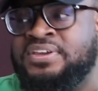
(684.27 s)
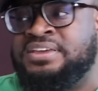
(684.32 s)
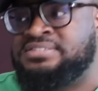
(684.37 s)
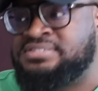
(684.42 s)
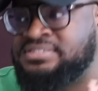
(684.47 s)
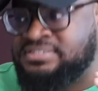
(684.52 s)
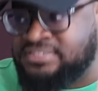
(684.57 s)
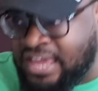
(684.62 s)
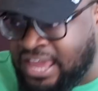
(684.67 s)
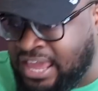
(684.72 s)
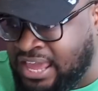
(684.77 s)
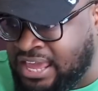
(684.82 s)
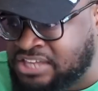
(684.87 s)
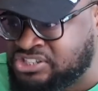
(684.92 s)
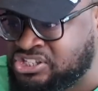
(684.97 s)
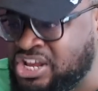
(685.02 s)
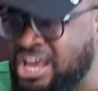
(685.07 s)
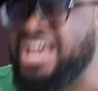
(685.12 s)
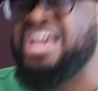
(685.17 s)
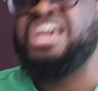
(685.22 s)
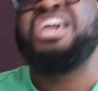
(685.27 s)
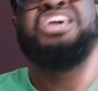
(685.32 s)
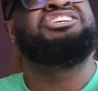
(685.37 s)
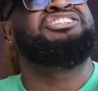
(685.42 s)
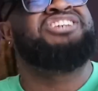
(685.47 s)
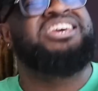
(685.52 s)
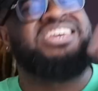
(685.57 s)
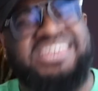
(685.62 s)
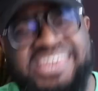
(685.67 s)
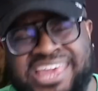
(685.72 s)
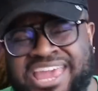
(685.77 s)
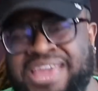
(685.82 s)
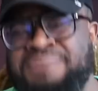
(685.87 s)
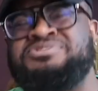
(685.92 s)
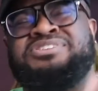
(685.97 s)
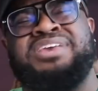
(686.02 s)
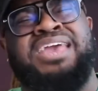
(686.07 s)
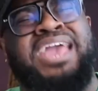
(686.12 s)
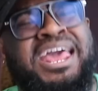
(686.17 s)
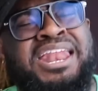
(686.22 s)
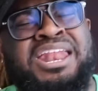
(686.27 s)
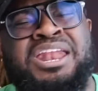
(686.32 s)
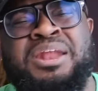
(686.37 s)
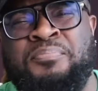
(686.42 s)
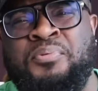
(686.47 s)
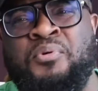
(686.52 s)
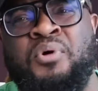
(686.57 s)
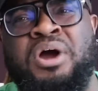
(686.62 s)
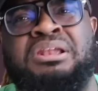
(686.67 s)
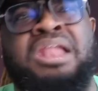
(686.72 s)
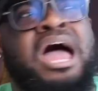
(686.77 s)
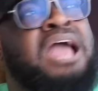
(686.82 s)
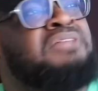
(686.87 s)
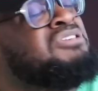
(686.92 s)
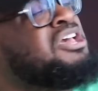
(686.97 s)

these things, she keeps ending the point like,